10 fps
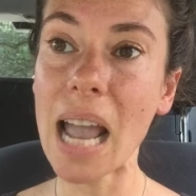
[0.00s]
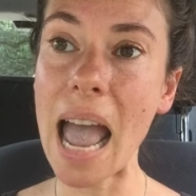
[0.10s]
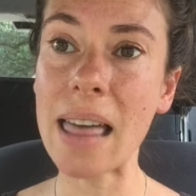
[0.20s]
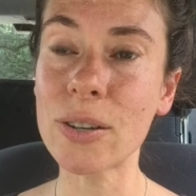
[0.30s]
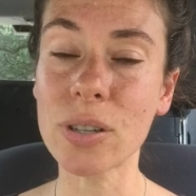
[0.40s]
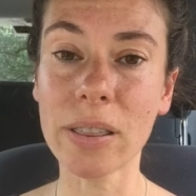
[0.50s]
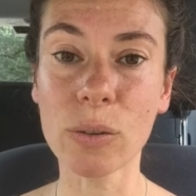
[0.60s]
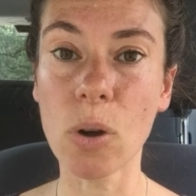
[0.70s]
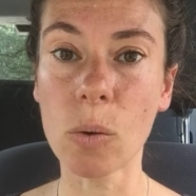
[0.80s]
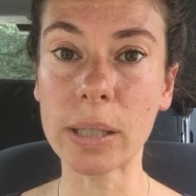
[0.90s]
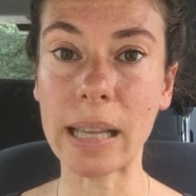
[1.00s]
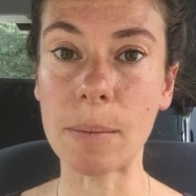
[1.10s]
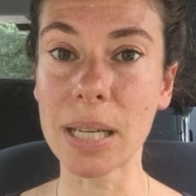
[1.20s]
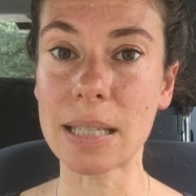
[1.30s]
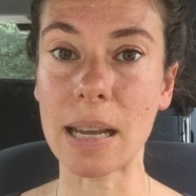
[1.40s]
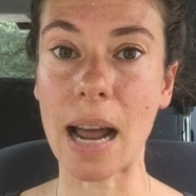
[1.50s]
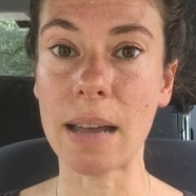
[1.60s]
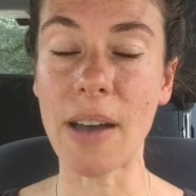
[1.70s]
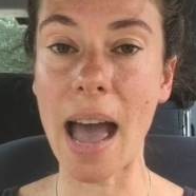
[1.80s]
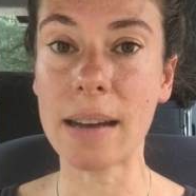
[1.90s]
and there's nothing wrong with them. Listen,
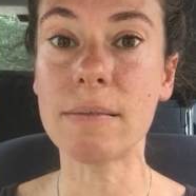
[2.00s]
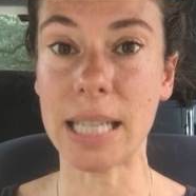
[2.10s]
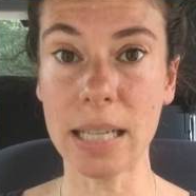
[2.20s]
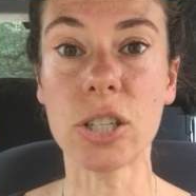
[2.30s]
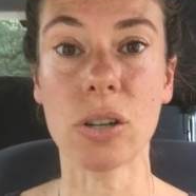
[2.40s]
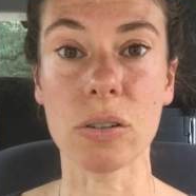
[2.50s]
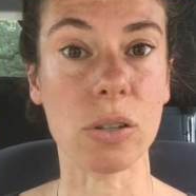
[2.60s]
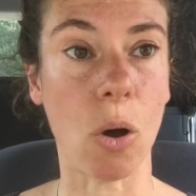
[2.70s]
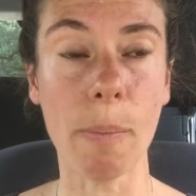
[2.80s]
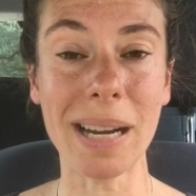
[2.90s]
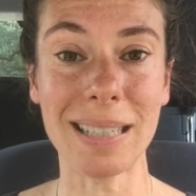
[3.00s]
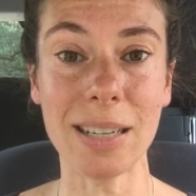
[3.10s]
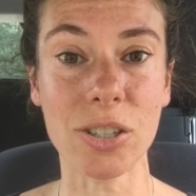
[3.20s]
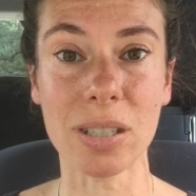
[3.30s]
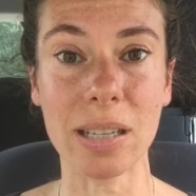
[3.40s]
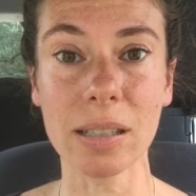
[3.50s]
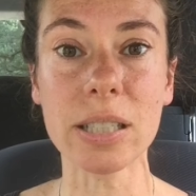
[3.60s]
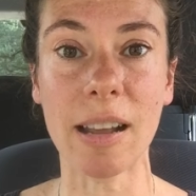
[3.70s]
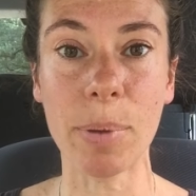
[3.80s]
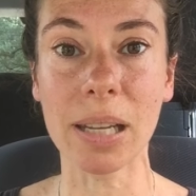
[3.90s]
I've had teachers, all my teachers and
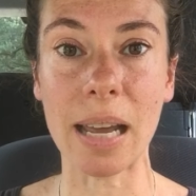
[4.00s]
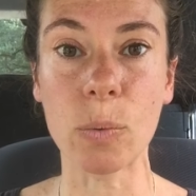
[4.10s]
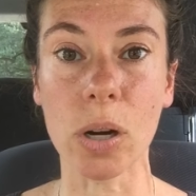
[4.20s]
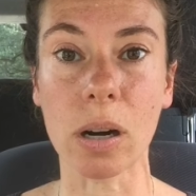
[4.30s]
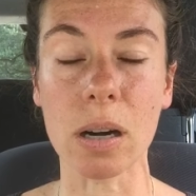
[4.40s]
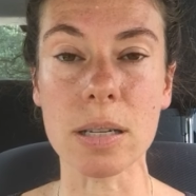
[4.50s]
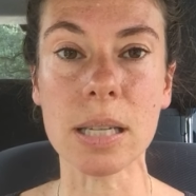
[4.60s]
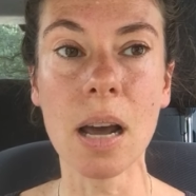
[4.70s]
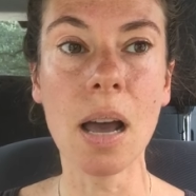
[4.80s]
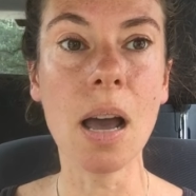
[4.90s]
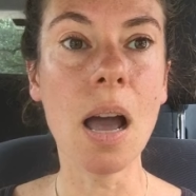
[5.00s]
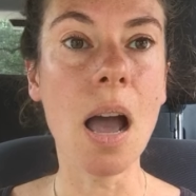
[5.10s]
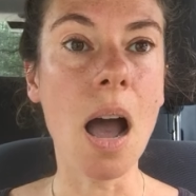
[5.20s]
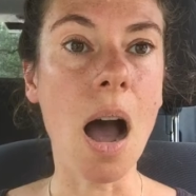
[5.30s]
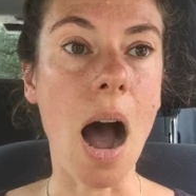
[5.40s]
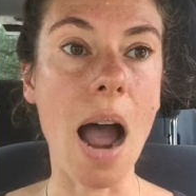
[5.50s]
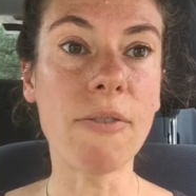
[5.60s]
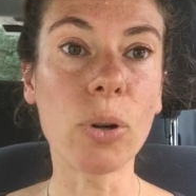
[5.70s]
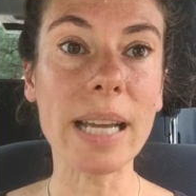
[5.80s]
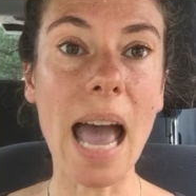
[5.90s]
healers have been light workers.
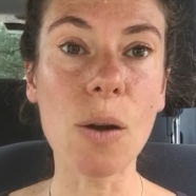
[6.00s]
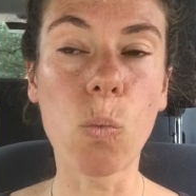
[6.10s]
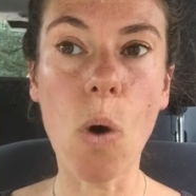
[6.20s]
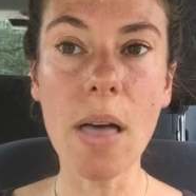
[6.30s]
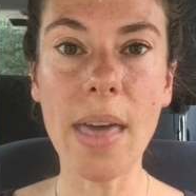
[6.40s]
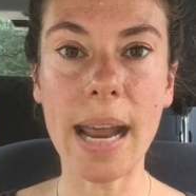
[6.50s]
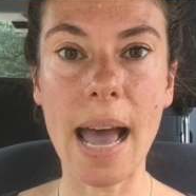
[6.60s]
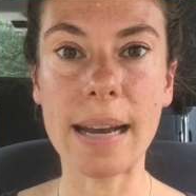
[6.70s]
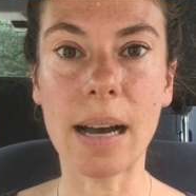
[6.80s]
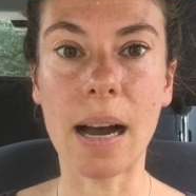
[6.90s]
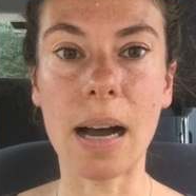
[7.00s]
I've only had one that had